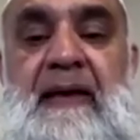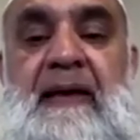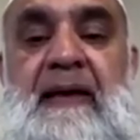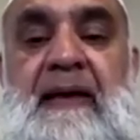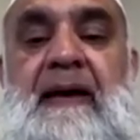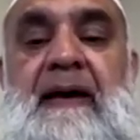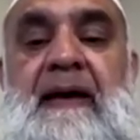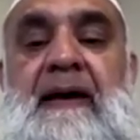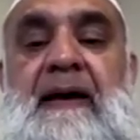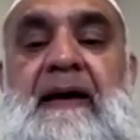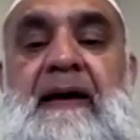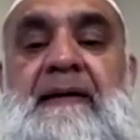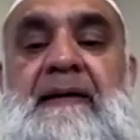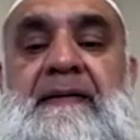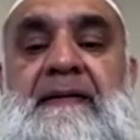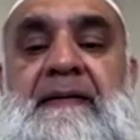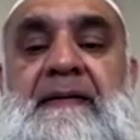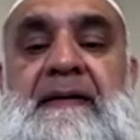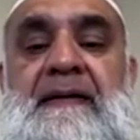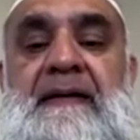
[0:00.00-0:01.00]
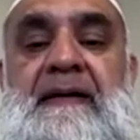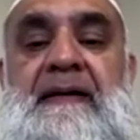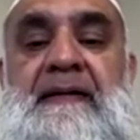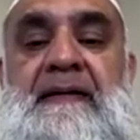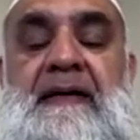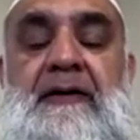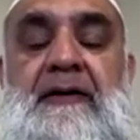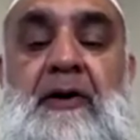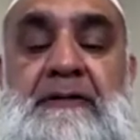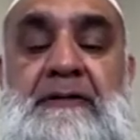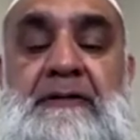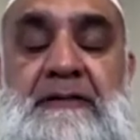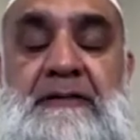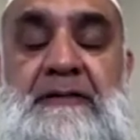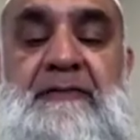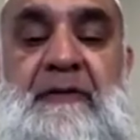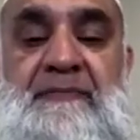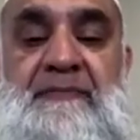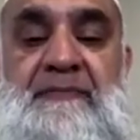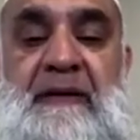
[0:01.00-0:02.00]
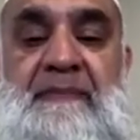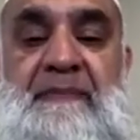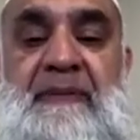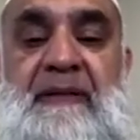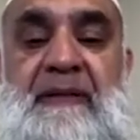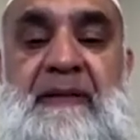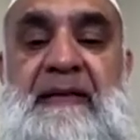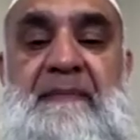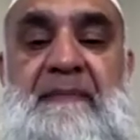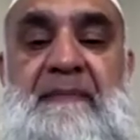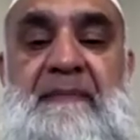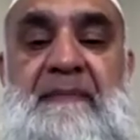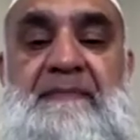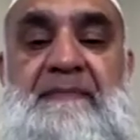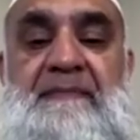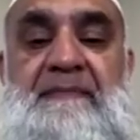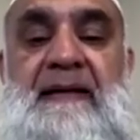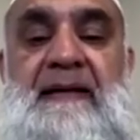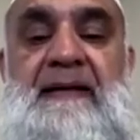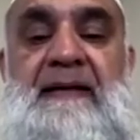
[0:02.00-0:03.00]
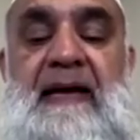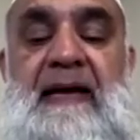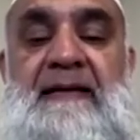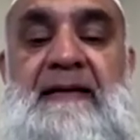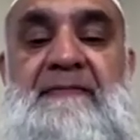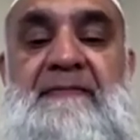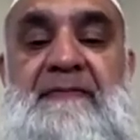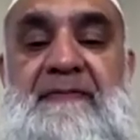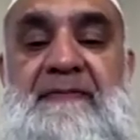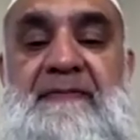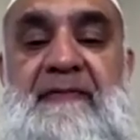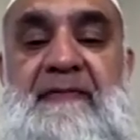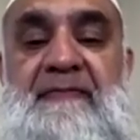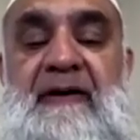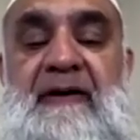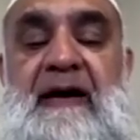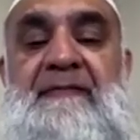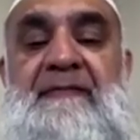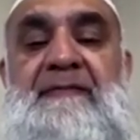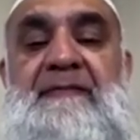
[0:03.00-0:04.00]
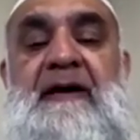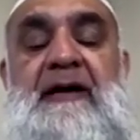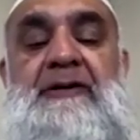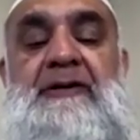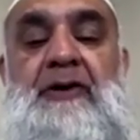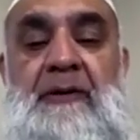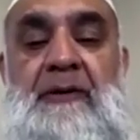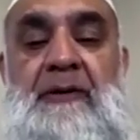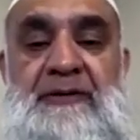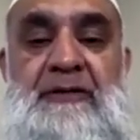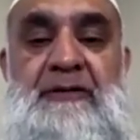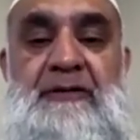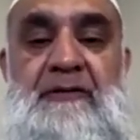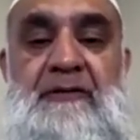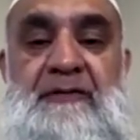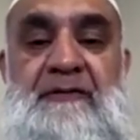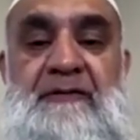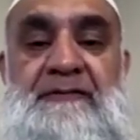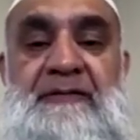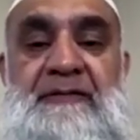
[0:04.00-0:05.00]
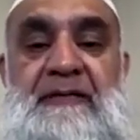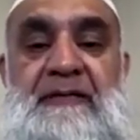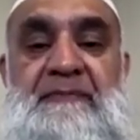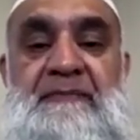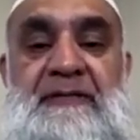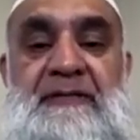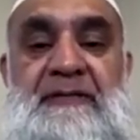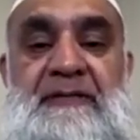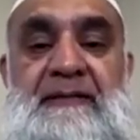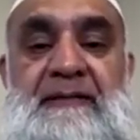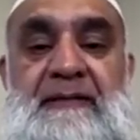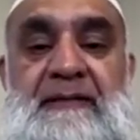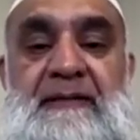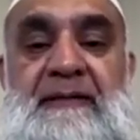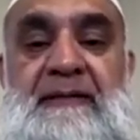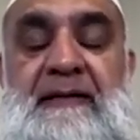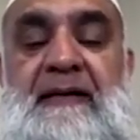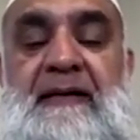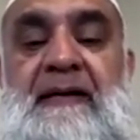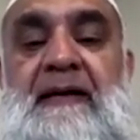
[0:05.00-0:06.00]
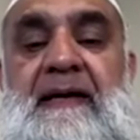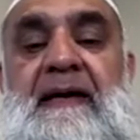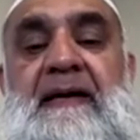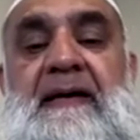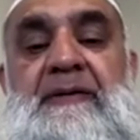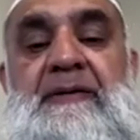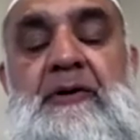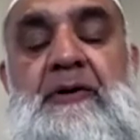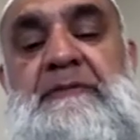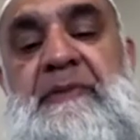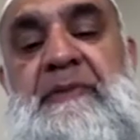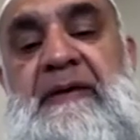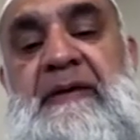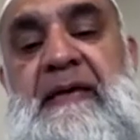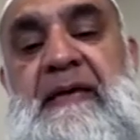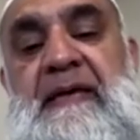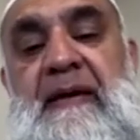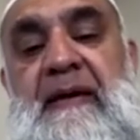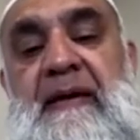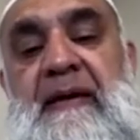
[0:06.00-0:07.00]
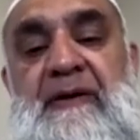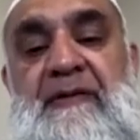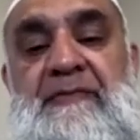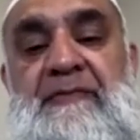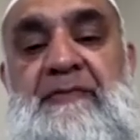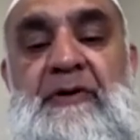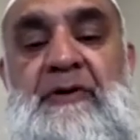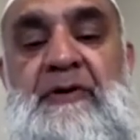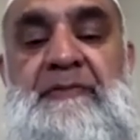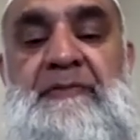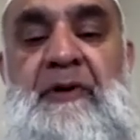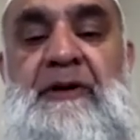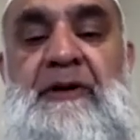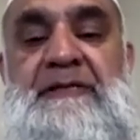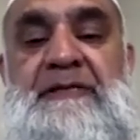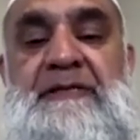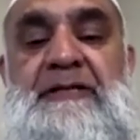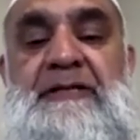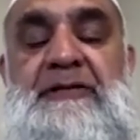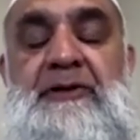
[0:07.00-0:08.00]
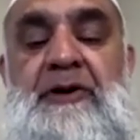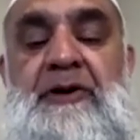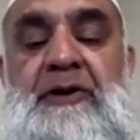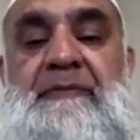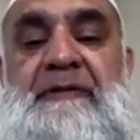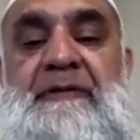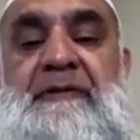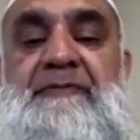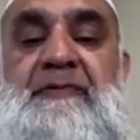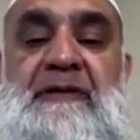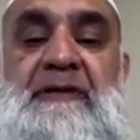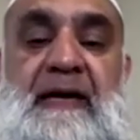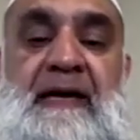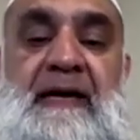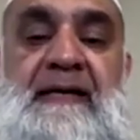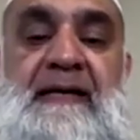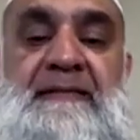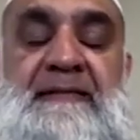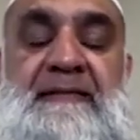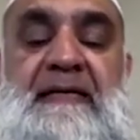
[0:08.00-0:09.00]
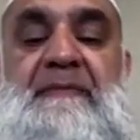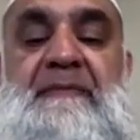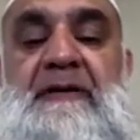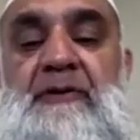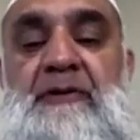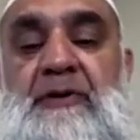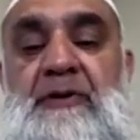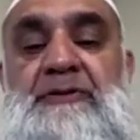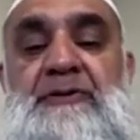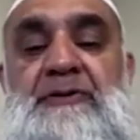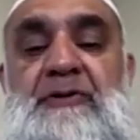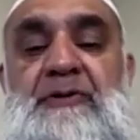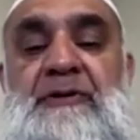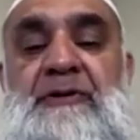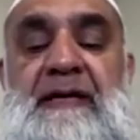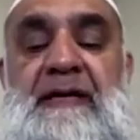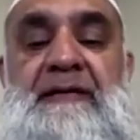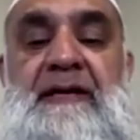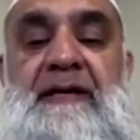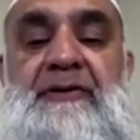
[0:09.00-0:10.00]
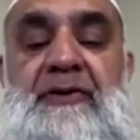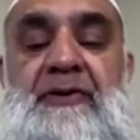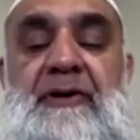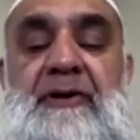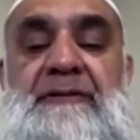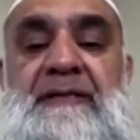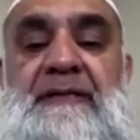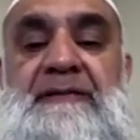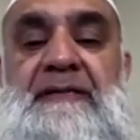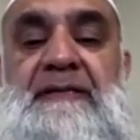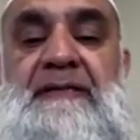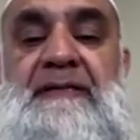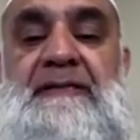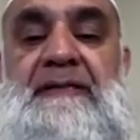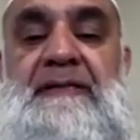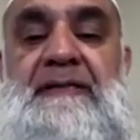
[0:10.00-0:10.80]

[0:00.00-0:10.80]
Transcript: uh, the, the Congress of the People campaign in 1955, the adoption of the Freedom Charter, and those became, of course, policy documents for the ANC, but also the Indian Congresses.